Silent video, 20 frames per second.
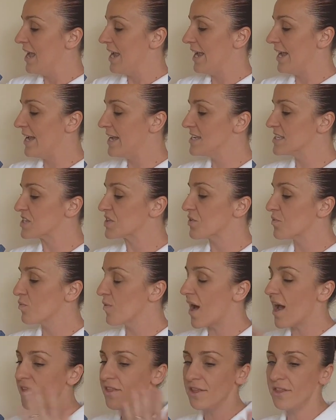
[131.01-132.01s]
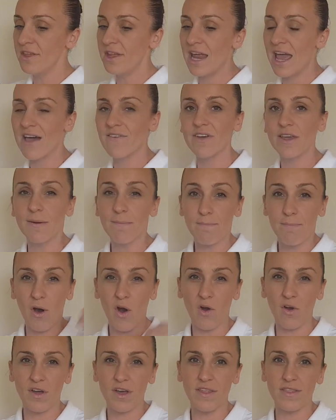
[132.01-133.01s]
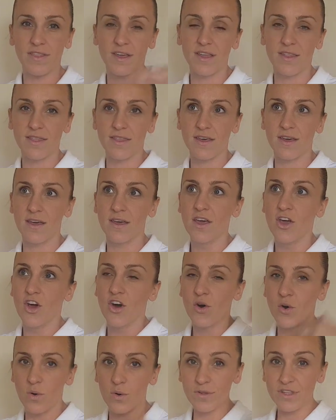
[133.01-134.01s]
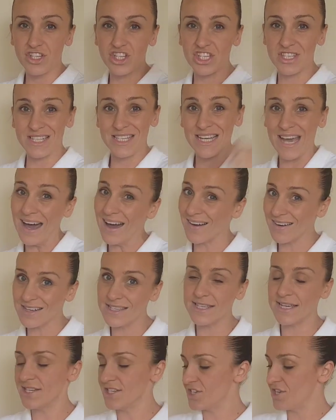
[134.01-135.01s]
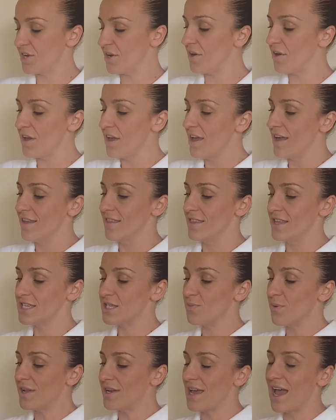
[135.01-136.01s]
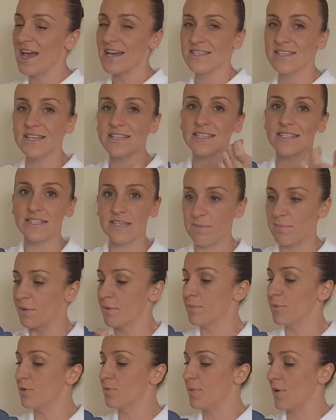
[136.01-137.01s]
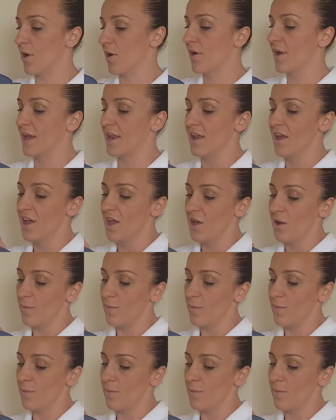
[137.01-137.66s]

is rather than having a pocket that the hood just tucks into, this one has a zippable pocket,